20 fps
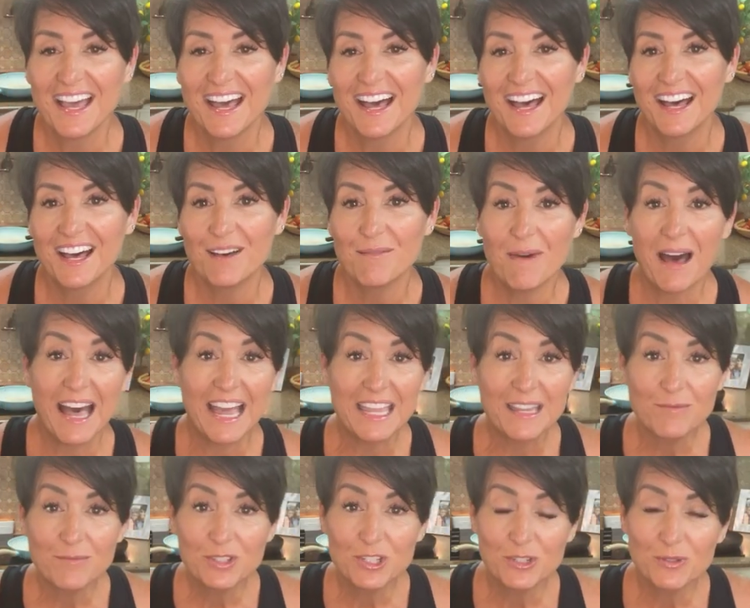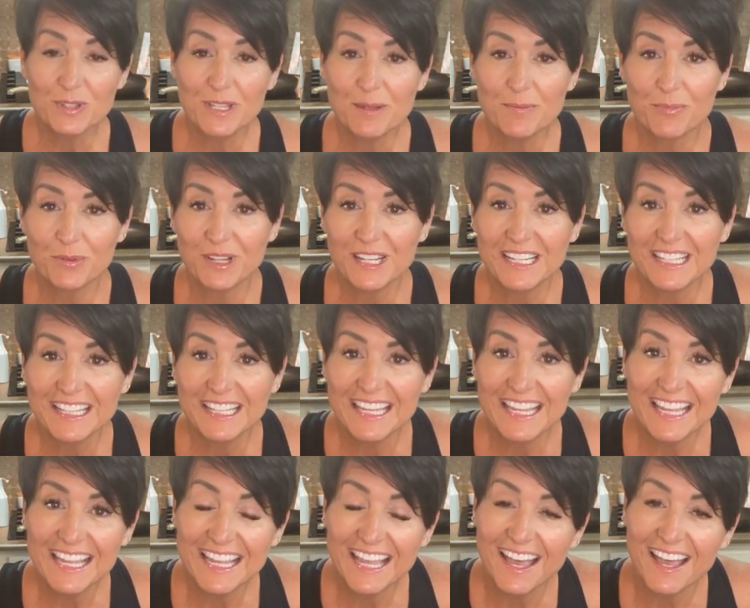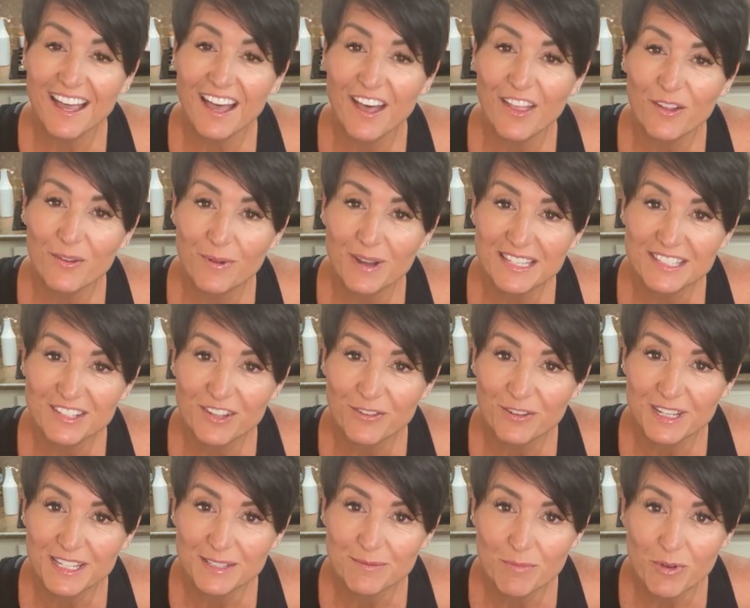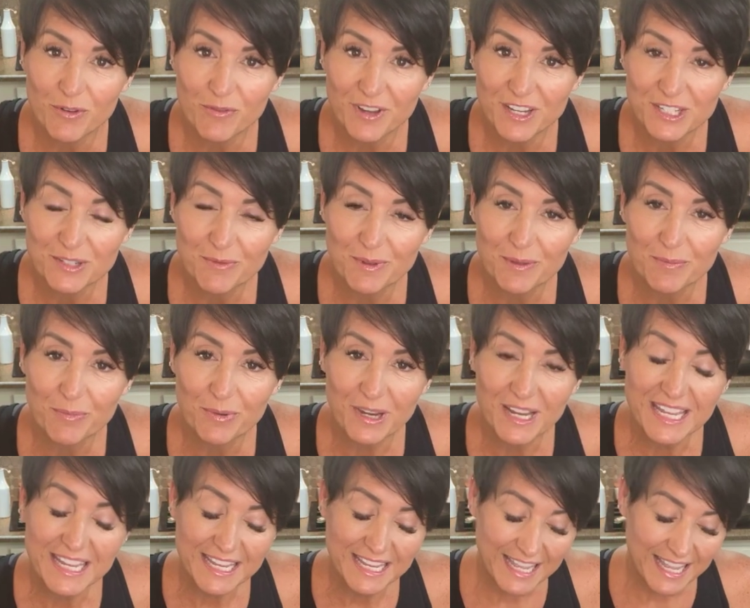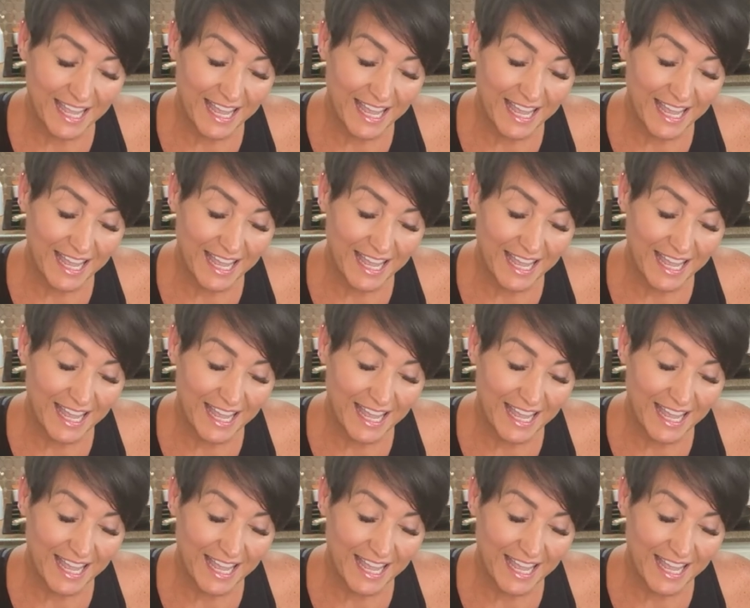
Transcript: I am Julie Brinkley, otherwise known as Motivation with Brink.